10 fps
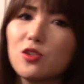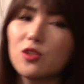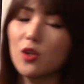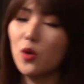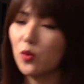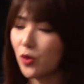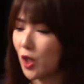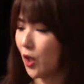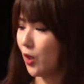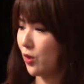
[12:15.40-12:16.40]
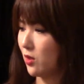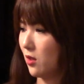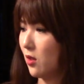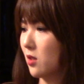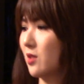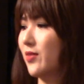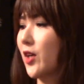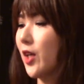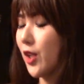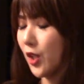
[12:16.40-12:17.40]
so cute. It's
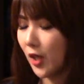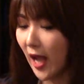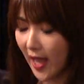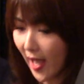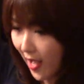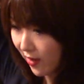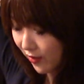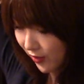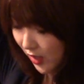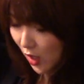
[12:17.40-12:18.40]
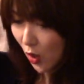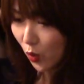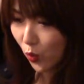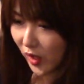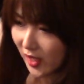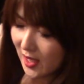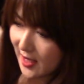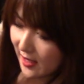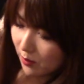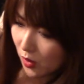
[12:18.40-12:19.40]
very cute. I have really
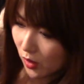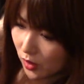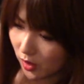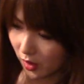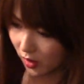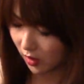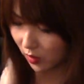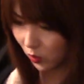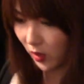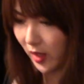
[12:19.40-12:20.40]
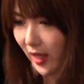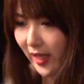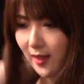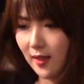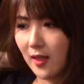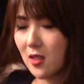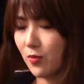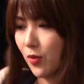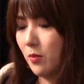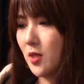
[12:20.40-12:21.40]
similar one like this
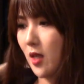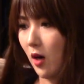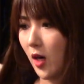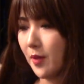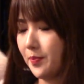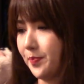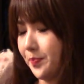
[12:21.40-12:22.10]
from Zara,